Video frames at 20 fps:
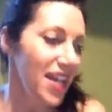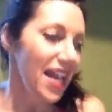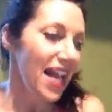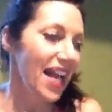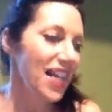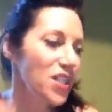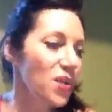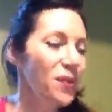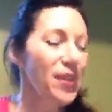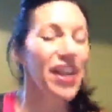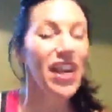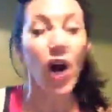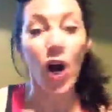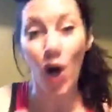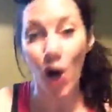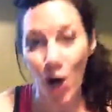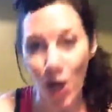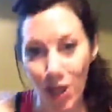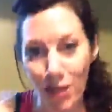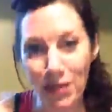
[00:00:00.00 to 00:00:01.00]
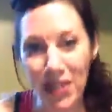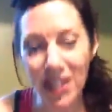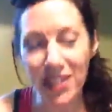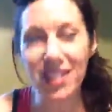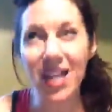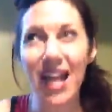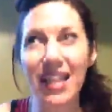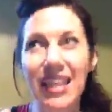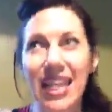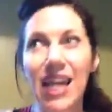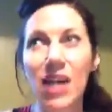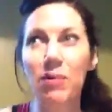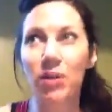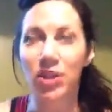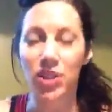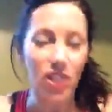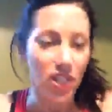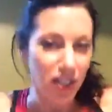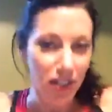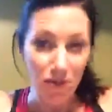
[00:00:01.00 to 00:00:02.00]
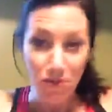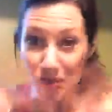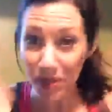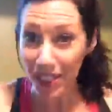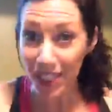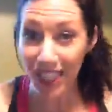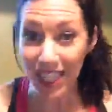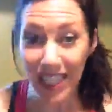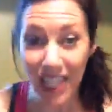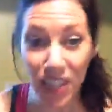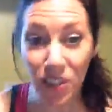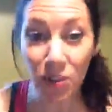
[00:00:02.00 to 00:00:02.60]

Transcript: That's not really all. I mean, it's not that I want you to completely